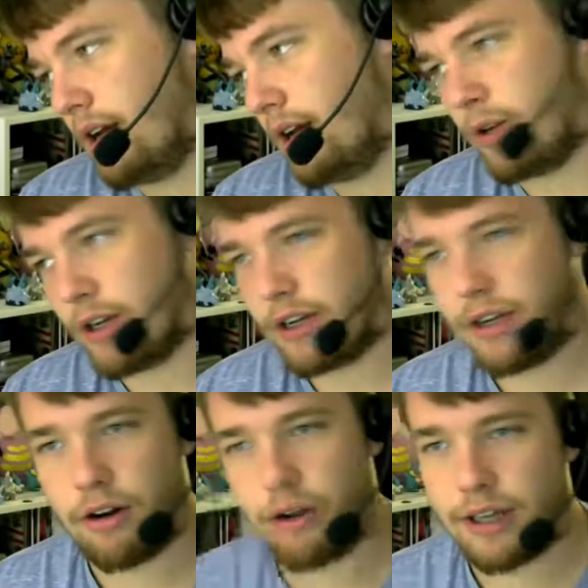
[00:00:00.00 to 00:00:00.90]
Well, you
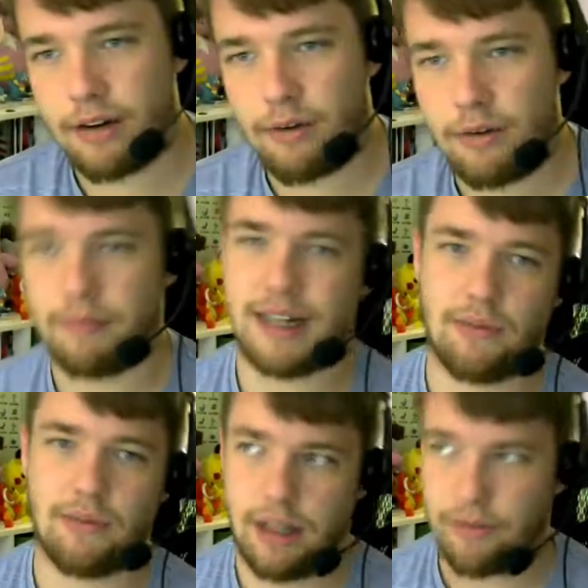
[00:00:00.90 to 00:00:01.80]
can only get a
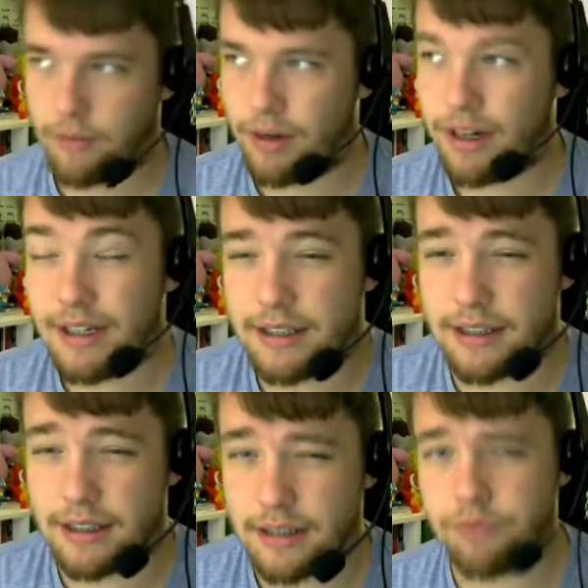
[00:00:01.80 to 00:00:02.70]
max of 11. Where did I get
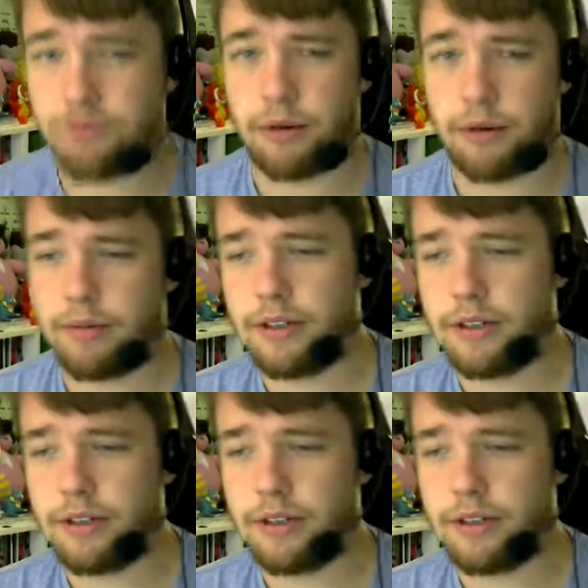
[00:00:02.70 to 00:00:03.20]
16 from?